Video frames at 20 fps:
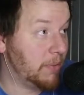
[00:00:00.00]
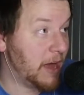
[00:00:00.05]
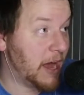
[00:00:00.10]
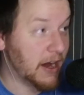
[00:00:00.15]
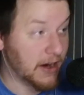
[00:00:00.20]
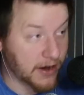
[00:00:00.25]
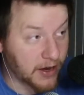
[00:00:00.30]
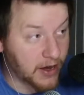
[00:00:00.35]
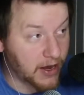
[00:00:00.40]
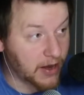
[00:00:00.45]

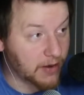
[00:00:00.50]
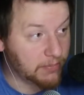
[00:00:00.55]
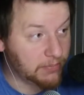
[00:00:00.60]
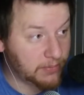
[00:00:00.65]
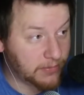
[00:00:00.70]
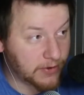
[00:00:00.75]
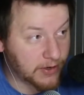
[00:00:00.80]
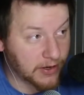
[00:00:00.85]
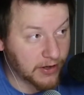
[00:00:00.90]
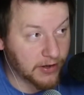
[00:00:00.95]
back
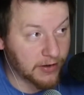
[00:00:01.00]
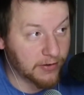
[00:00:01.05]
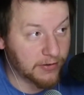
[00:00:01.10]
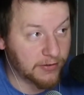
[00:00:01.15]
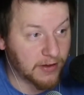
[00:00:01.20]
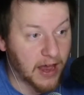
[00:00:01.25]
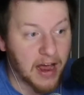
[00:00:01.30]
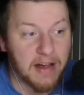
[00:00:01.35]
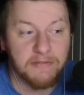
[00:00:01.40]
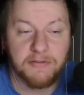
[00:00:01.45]
up
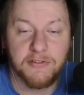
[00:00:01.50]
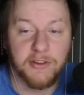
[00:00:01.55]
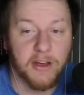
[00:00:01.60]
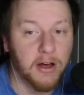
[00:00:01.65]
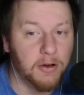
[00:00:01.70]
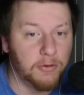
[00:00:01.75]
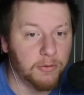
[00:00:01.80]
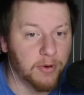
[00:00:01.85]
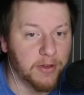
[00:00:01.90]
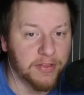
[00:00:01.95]
because I've
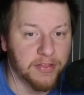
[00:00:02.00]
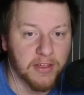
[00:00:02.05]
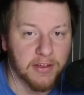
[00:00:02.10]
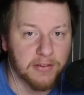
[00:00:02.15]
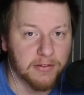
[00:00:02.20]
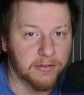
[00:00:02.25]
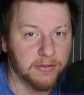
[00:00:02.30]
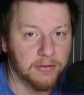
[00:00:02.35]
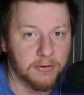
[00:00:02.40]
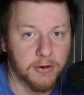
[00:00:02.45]
dealt with
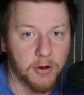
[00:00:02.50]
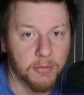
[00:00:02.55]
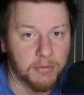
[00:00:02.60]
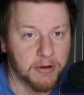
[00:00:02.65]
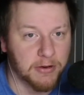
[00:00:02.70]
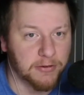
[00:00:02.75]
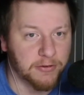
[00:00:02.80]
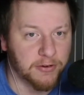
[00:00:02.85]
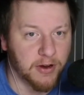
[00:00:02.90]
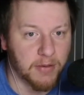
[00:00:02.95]
this
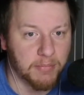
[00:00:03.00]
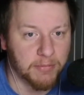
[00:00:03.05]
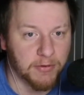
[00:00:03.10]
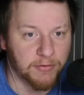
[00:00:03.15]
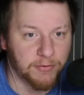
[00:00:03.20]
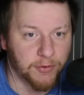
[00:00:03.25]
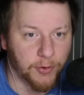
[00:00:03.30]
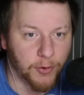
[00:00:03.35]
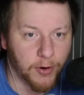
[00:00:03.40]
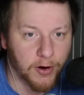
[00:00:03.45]
stupid shit
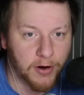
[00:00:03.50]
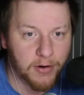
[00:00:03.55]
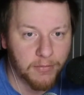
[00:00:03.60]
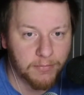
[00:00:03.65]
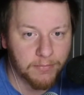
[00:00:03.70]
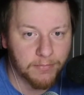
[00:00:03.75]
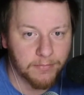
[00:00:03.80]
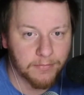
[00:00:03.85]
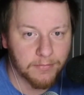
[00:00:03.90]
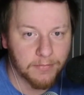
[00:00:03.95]
before,
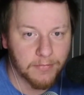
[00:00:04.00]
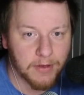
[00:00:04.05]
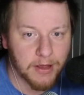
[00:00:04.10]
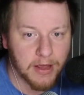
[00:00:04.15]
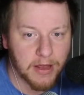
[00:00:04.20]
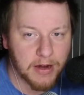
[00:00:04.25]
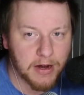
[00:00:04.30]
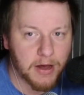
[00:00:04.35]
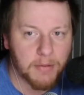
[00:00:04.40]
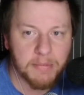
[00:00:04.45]

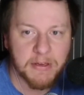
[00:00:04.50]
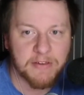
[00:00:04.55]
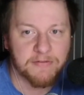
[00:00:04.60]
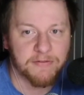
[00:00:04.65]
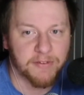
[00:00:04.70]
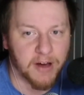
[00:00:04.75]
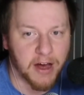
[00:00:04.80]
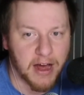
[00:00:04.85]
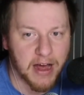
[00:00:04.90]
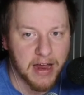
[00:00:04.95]
and I'll be
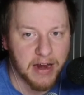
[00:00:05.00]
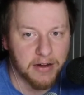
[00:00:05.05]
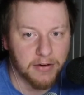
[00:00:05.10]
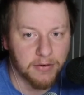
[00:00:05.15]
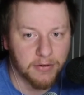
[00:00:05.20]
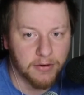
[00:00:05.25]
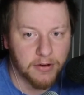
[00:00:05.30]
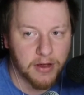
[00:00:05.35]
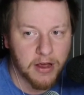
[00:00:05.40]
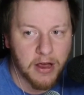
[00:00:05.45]
fine.
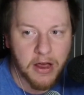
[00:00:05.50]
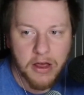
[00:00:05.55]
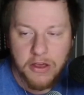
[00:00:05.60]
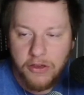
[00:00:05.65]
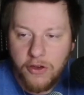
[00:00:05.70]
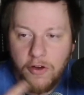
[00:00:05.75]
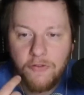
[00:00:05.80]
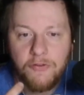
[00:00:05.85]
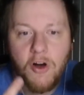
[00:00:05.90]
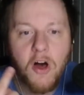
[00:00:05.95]

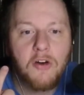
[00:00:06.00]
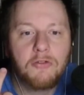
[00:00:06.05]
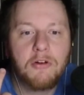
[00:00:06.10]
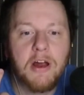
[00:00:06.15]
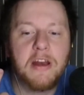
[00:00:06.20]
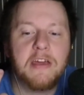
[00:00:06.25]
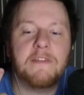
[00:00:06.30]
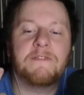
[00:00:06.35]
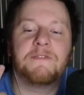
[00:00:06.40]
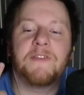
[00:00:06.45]
You've
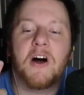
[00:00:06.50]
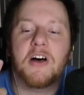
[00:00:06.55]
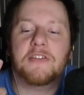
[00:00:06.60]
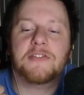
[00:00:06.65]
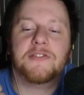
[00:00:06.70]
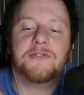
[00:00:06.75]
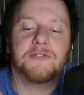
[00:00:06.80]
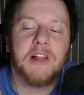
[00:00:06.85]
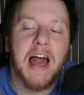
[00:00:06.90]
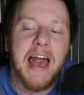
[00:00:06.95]
already
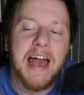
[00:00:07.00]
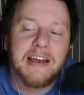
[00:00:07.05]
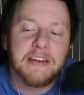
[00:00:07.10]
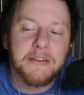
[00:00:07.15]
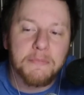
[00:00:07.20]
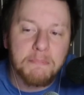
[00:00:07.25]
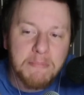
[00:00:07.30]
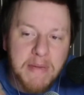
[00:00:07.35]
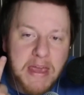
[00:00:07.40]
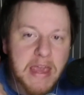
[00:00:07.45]
false
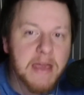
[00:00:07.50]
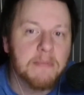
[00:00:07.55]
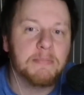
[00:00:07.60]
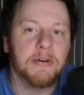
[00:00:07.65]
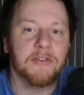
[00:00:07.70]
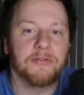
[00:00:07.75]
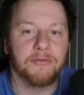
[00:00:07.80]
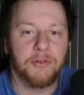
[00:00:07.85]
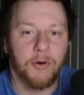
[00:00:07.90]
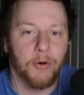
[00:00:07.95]
flagged me
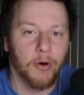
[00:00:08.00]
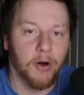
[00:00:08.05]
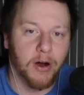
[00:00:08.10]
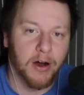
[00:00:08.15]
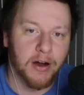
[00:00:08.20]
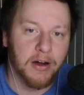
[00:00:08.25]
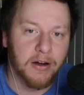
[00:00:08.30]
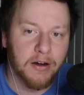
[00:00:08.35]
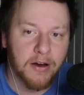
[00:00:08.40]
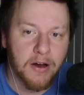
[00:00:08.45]

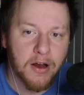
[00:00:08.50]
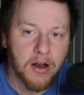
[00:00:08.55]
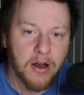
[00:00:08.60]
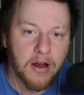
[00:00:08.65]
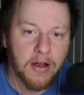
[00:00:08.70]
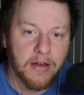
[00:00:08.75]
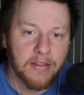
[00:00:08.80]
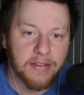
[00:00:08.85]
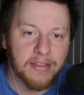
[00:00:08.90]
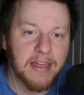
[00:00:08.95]
before.
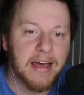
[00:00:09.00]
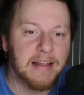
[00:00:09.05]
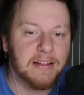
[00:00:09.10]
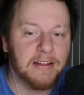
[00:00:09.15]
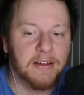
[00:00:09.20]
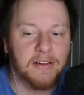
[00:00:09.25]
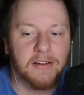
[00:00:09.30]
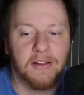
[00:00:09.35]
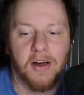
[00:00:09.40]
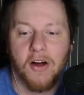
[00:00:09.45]
That
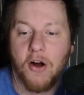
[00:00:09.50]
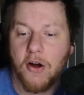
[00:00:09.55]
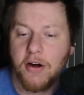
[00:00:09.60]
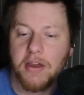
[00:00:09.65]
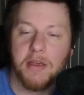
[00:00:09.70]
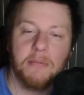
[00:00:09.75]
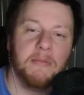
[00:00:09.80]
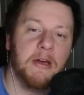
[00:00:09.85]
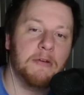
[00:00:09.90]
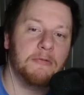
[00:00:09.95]
little
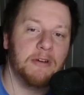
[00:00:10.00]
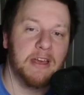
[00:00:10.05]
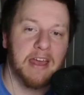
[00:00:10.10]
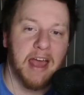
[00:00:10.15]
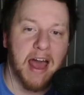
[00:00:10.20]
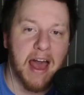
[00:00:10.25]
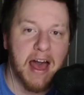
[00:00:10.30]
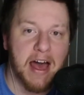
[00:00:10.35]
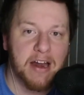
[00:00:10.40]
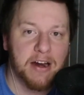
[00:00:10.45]
argument
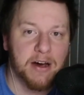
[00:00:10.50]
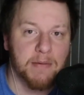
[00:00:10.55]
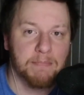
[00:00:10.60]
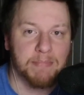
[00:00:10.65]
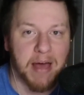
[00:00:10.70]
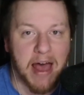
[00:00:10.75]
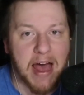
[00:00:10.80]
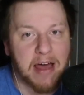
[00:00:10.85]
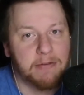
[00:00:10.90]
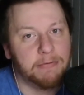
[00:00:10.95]
we had on
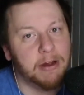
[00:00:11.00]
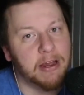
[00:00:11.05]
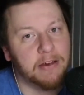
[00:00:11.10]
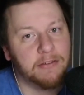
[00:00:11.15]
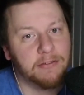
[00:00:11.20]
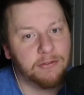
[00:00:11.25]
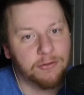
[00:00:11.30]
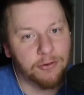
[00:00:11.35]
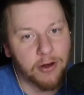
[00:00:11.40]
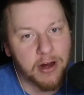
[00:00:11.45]

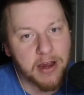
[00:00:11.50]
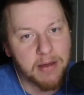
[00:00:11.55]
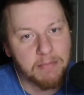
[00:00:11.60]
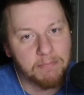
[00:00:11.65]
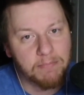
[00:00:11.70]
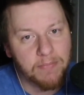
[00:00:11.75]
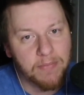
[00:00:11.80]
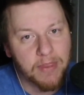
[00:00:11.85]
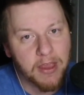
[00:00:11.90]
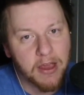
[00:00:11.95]
Badwick's
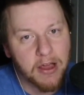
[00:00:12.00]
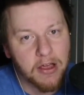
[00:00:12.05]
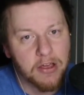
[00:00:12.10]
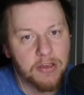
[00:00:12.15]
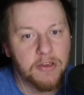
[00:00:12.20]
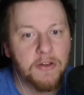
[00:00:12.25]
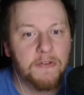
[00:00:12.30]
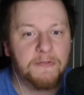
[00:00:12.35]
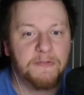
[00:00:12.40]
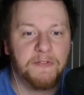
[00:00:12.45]
stream,
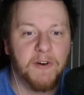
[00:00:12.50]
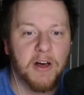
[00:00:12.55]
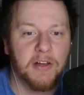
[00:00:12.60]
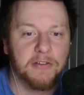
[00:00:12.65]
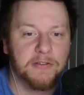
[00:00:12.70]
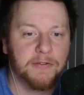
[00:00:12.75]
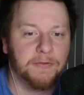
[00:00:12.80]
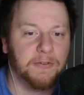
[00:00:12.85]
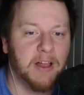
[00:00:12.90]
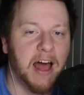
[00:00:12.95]
you
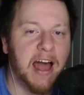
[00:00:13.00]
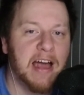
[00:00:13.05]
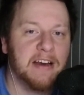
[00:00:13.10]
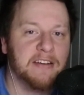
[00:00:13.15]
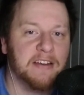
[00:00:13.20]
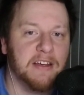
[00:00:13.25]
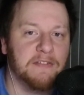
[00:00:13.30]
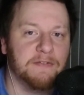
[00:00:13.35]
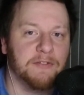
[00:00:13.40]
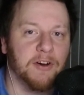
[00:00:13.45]
false
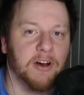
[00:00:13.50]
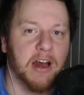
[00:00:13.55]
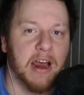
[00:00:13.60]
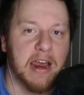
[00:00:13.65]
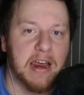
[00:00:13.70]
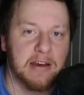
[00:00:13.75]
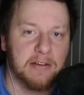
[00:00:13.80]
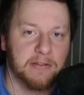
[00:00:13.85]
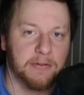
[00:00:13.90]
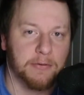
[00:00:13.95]
flagged it for
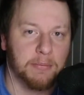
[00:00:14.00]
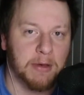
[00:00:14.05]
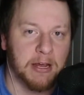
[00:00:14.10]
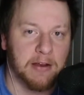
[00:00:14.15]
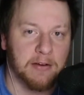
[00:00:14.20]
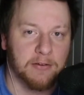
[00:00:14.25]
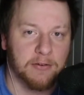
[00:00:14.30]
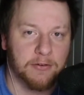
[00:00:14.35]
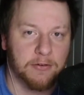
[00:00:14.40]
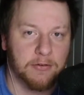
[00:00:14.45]
hate
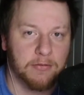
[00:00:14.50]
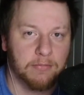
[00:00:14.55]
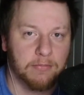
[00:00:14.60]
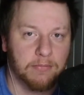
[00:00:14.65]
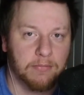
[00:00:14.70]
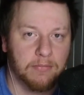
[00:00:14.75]
speech.